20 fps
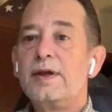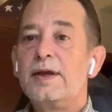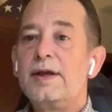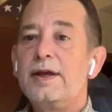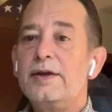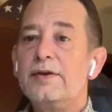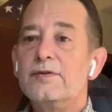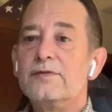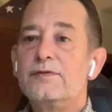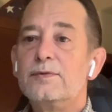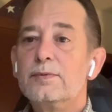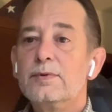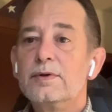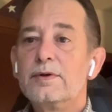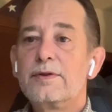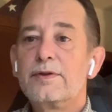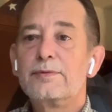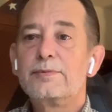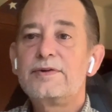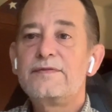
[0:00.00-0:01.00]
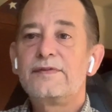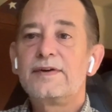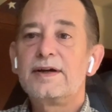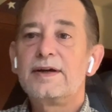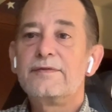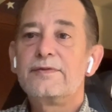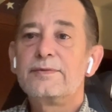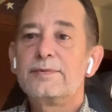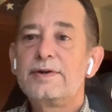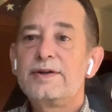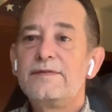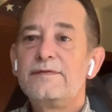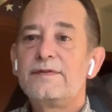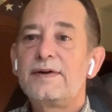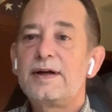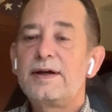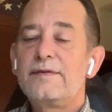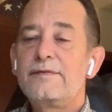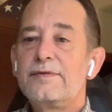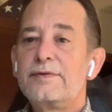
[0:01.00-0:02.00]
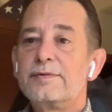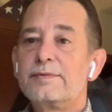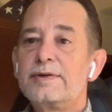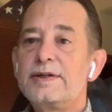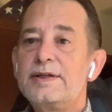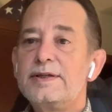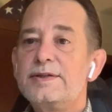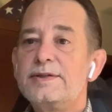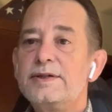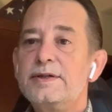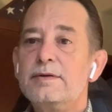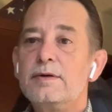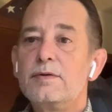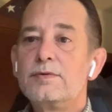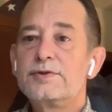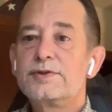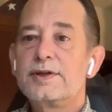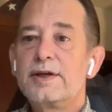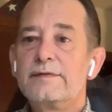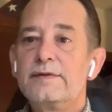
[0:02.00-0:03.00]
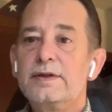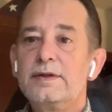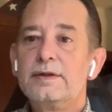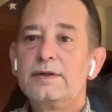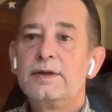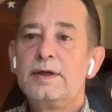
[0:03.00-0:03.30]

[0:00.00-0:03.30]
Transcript: 804-353-5307.